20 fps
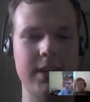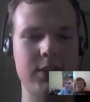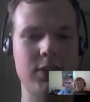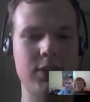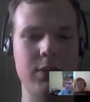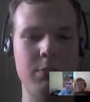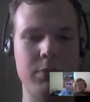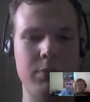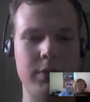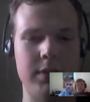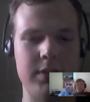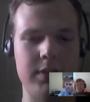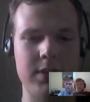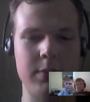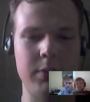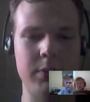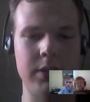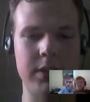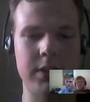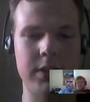actually pretty
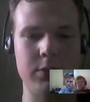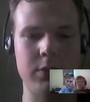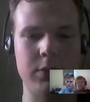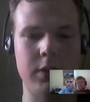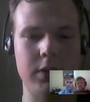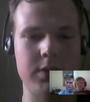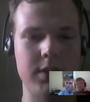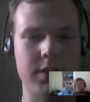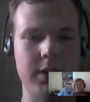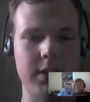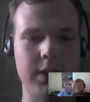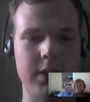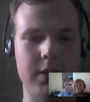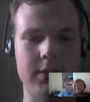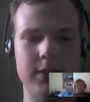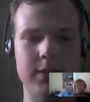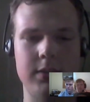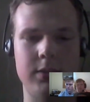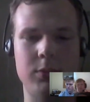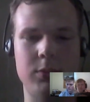similar to
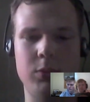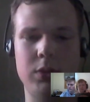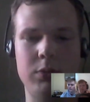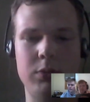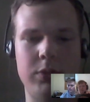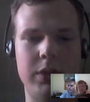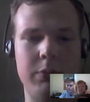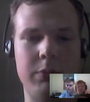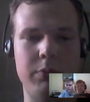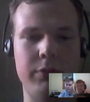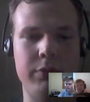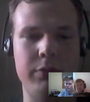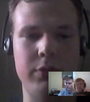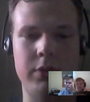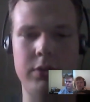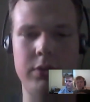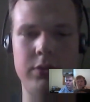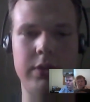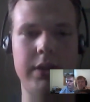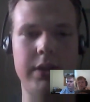Oxide, what we had
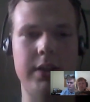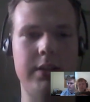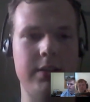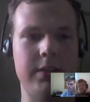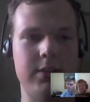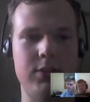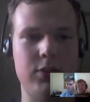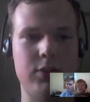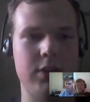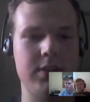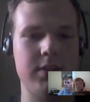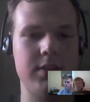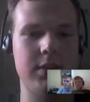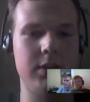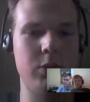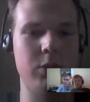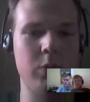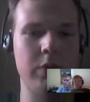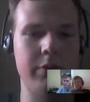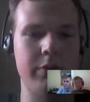before, right? It's just a
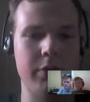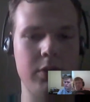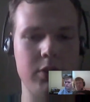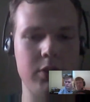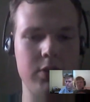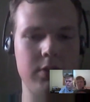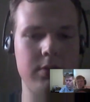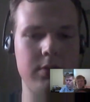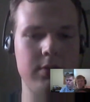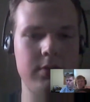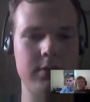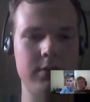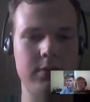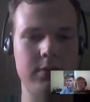newer version.